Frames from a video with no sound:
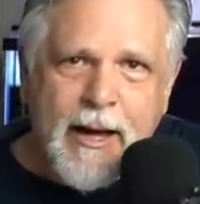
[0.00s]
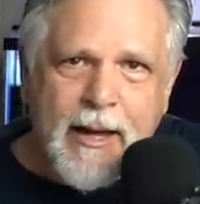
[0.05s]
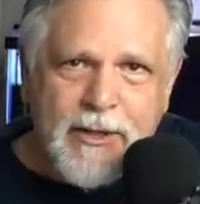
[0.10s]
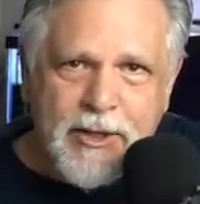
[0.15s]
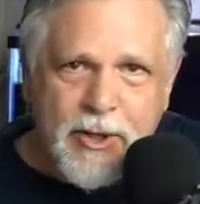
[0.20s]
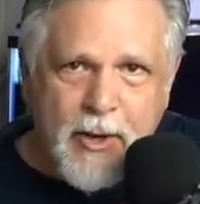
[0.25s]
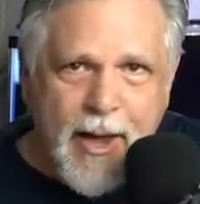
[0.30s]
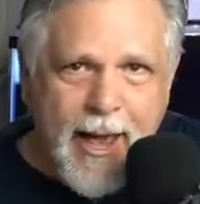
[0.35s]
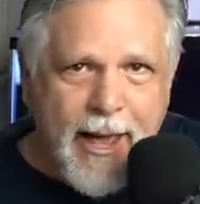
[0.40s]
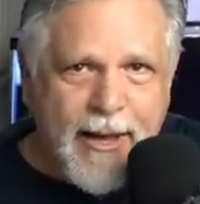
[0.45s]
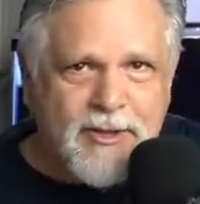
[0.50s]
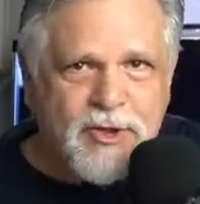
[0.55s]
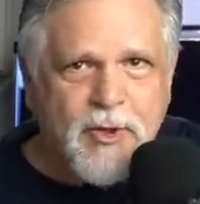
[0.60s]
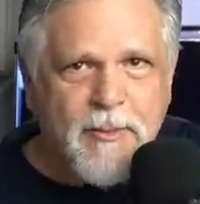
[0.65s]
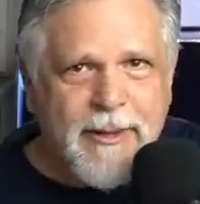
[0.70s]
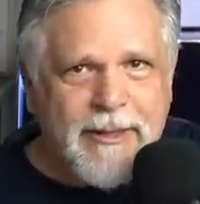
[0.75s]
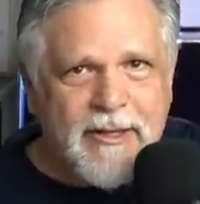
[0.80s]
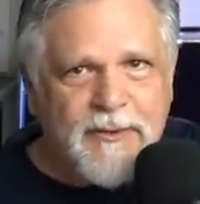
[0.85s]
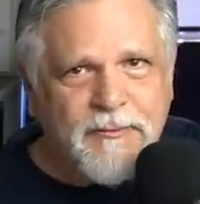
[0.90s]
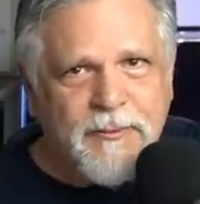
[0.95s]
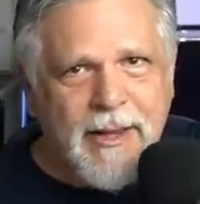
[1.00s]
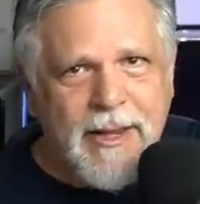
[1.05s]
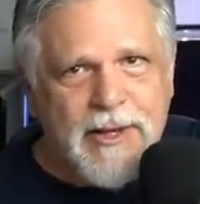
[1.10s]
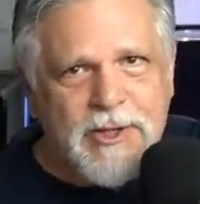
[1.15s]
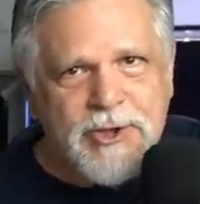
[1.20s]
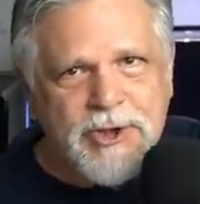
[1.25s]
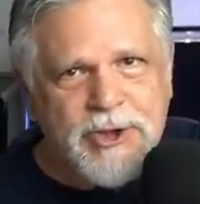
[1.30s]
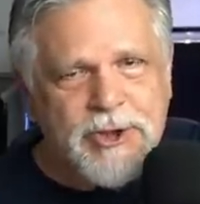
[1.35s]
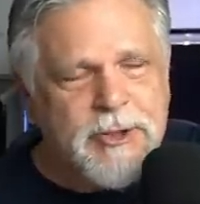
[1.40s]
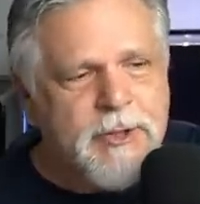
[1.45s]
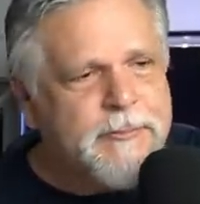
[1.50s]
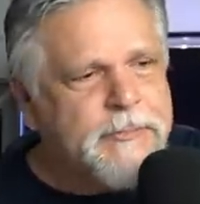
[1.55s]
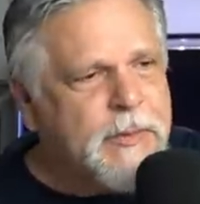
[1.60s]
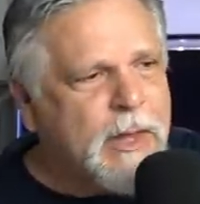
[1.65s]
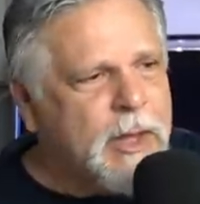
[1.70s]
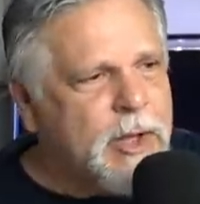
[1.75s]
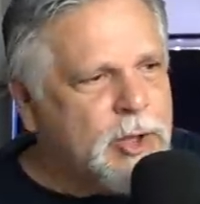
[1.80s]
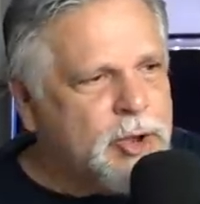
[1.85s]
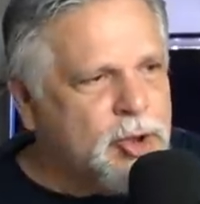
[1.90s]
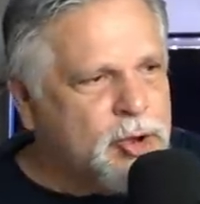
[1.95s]
You add too many fish,
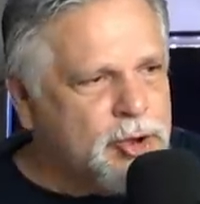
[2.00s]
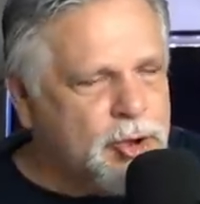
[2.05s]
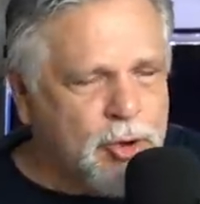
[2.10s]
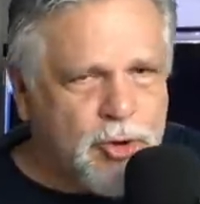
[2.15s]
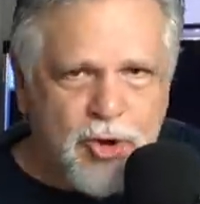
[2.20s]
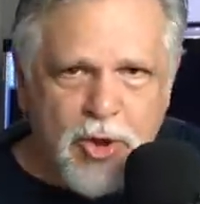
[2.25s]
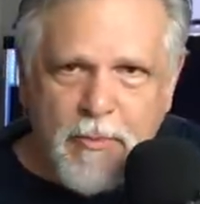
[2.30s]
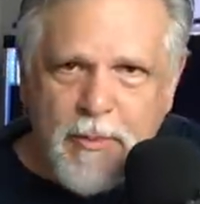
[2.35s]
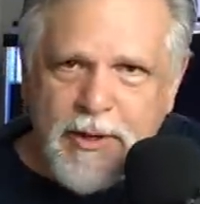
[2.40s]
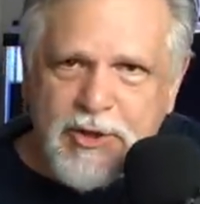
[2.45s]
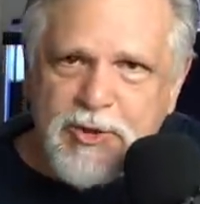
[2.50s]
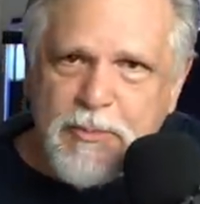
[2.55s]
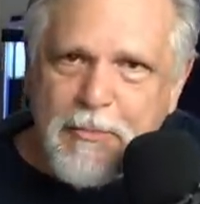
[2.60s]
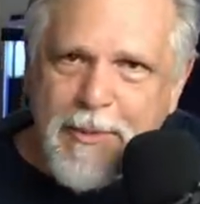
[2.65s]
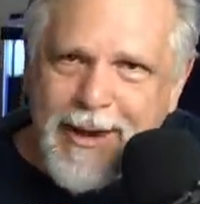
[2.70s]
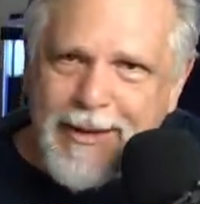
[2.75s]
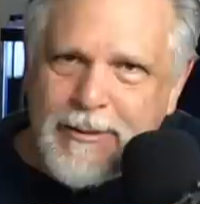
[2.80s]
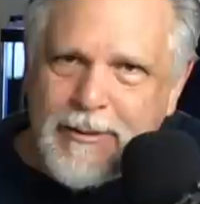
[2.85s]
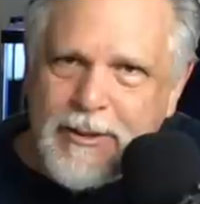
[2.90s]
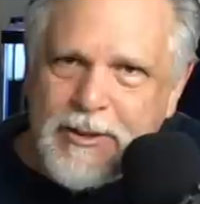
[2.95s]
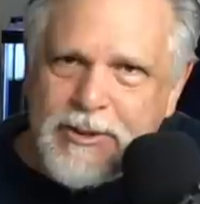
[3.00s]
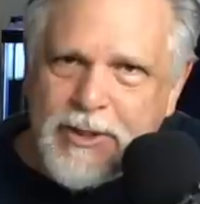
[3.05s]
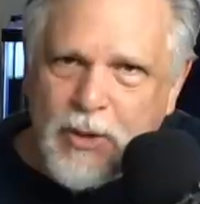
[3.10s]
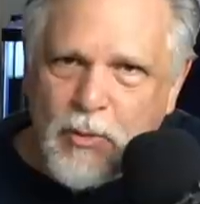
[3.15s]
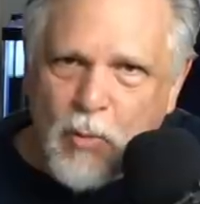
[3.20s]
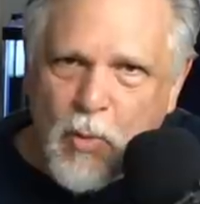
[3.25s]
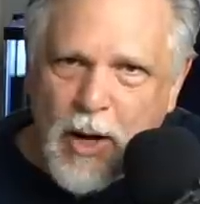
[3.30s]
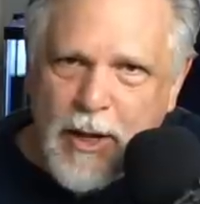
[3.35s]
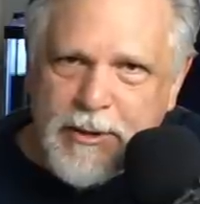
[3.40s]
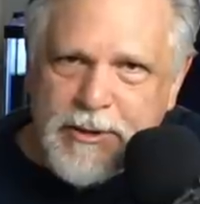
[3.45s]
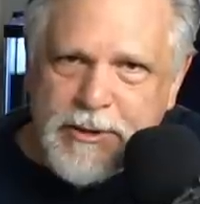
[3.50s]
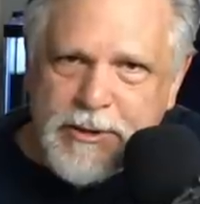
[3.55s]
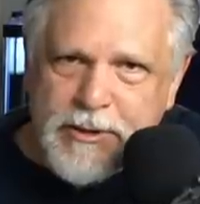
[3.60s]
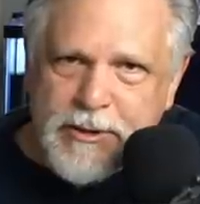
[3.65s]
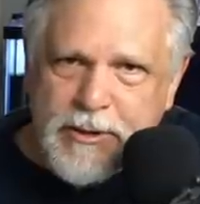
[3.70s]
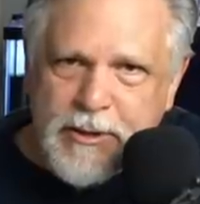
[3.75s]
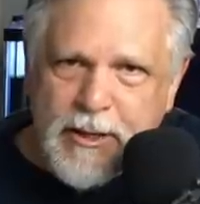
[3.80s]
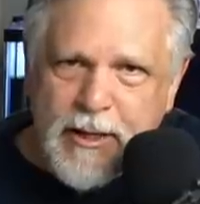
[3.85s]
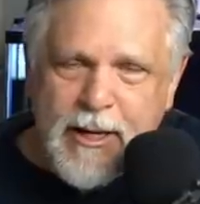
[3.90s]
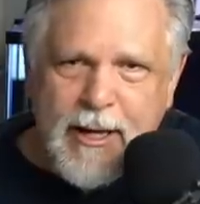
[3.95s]
you do too much maintenance at
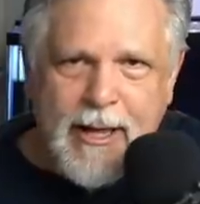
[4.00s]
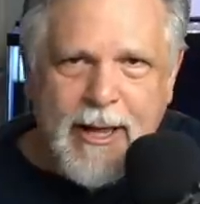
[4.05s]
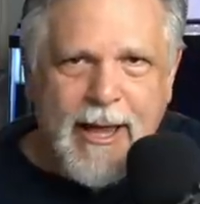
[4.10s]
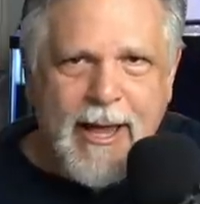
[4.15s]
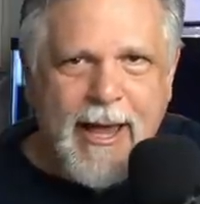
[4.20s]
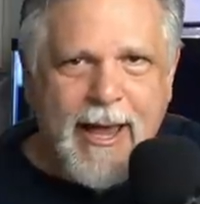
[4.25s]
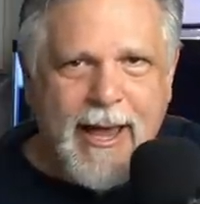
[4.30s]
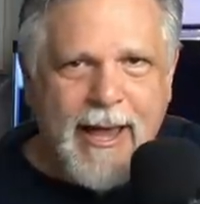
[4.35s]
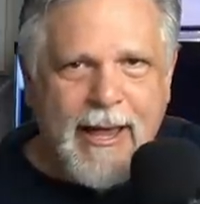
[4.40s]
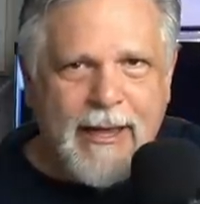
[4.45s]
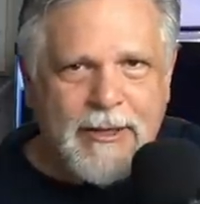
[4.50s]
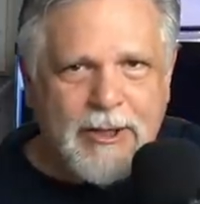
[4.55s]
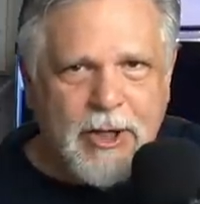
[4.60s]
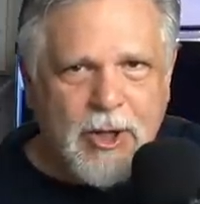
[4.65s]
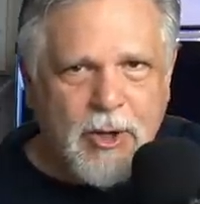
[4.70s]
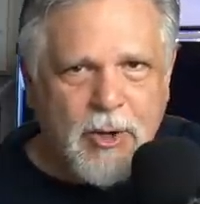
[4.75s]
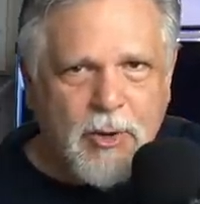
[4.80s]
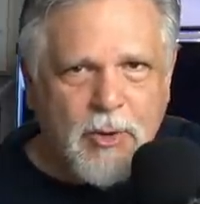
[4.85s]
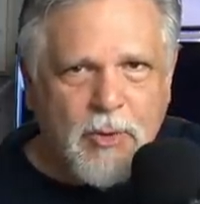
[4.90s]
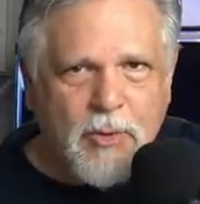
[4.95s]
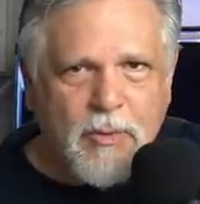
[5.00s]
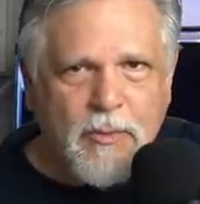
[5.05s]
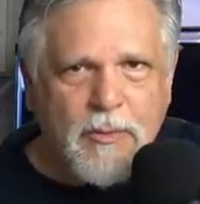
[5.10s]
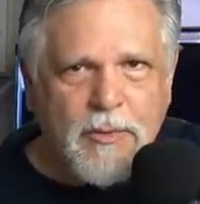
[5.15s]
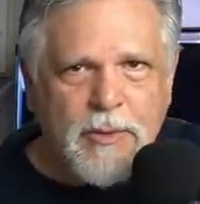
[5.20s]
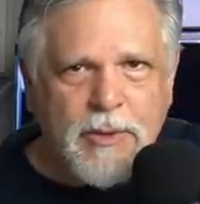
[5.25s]
once, and you